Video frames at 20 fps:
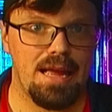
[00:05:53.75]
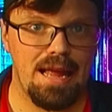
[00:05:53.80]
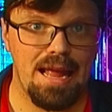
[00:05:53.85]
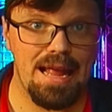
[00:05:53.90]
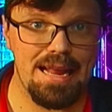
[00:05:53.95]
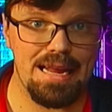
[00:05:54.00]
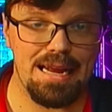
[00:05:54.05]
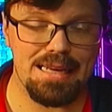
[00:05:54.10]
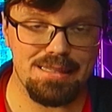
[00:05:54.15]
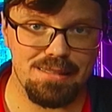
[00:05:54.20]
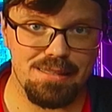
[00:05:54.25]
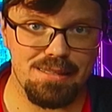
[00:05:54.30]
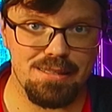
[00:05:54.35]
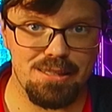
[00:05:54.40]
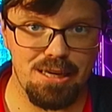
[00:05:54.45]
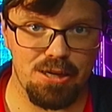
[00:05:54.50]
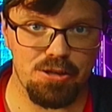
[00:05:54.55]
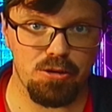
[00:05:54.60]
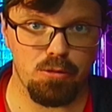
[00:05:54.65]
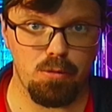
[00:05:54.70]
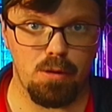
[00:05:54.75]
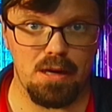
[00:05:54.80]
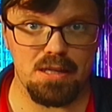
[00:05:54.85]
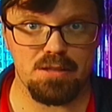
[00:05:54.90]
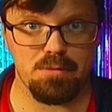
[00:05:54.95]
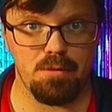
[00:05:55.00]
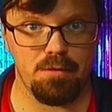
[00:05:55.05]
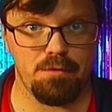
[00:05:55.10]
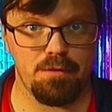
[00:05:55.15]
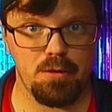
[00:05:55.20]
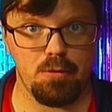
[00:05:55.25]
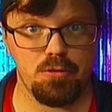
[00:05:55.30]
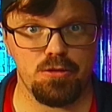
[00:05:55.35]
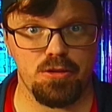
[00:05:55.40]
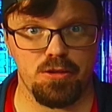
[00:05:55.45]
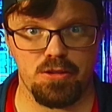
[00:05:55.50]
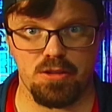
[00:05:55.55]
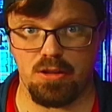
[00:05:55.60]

Hey guys, this is Dr. Quaz from the future.